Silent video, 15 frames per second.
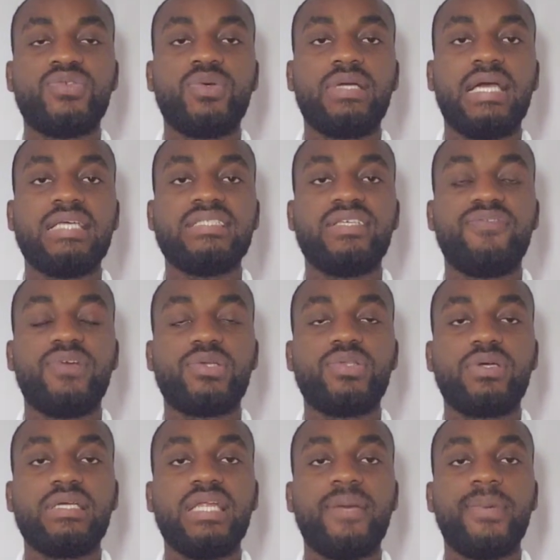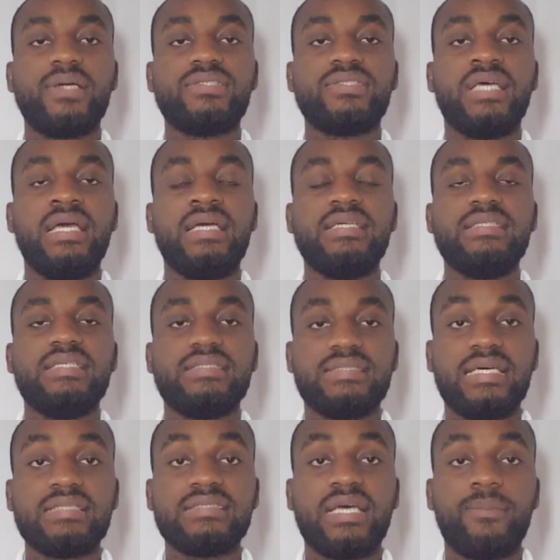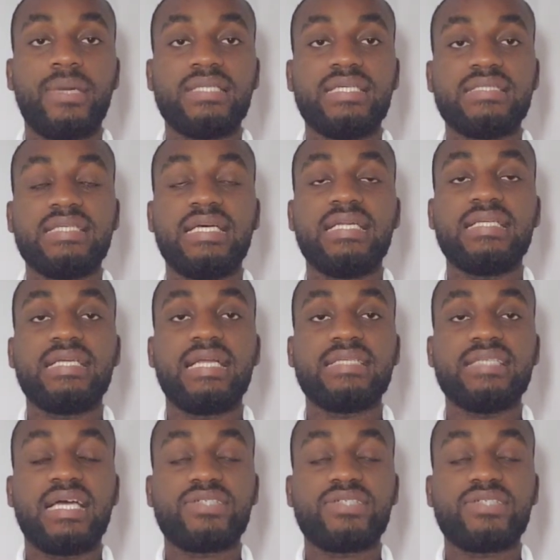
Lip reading: So guys, if you're talking about the stats that Manchester United has